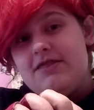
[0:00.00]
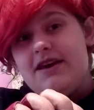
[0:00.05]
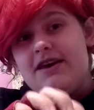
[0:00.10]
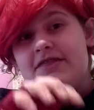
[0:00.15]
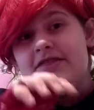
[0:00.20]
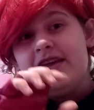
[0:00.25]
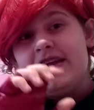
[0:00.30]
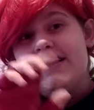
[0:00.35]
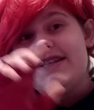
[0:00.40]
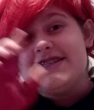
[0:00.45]
I
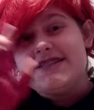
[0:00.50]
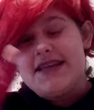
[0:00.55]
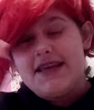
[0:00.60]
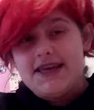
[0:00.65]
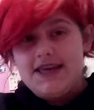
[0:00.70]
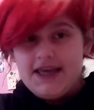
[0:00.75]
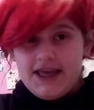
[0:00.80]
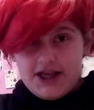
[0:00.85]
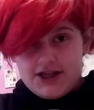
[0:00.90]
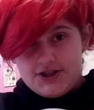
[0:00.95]
think it's the
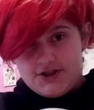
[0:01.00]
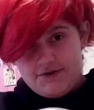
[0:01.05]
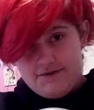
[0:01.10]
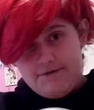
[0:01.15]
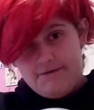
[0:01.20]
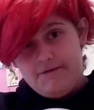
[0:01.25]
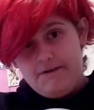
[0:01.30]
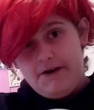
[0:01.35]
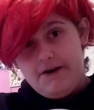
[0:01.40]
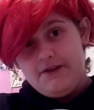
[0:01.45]
kid's
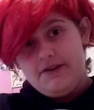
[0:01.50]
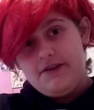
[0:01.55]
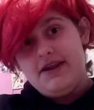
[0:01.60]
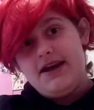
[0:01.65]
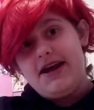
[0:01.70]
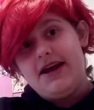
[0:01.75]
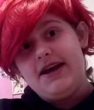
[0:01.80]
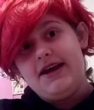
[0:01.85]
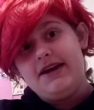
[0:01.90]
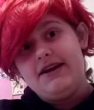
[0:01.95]
fault
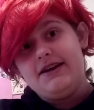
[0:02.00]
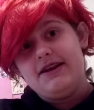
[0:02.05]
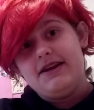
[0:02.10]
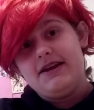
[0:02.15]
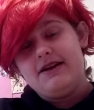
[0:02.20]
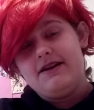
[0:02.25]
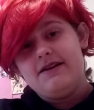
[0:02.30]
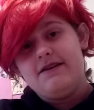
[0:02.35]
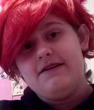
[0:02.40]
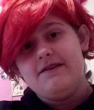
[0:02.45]
that I
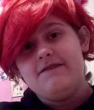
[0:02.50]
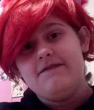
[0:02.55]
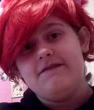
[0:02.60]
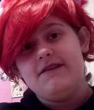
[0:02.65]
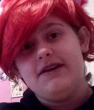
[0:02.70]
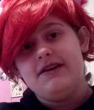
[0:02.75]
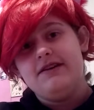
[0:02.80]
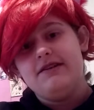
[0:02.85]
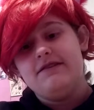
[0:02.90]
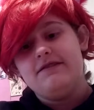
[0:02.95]
got
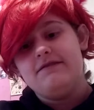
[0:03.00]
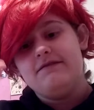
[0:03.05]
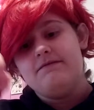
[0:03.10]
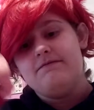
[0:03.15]
that